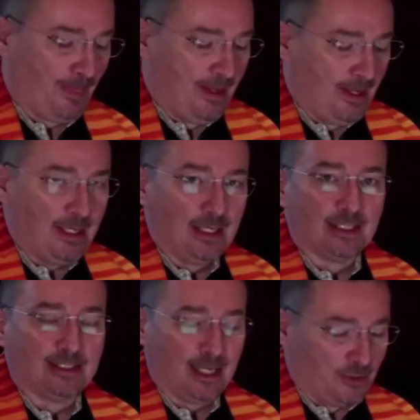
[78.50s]
He
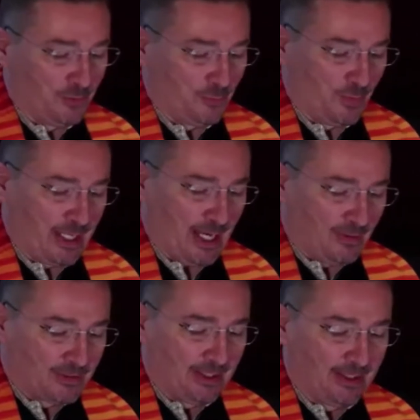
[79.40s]
continued
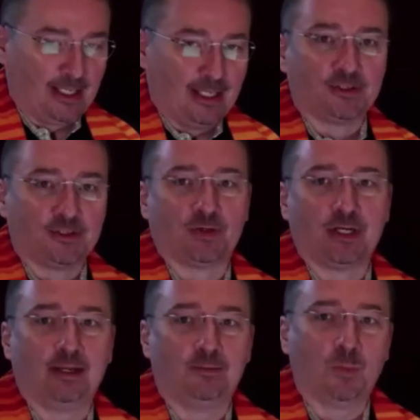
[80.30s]
recounting that history
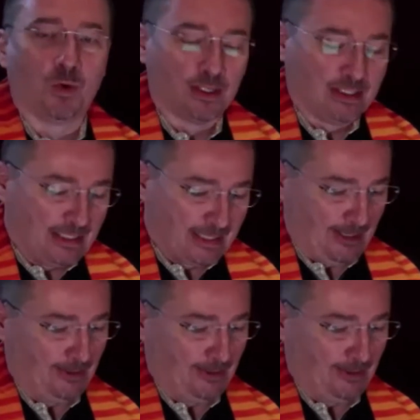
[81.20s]
in more detail.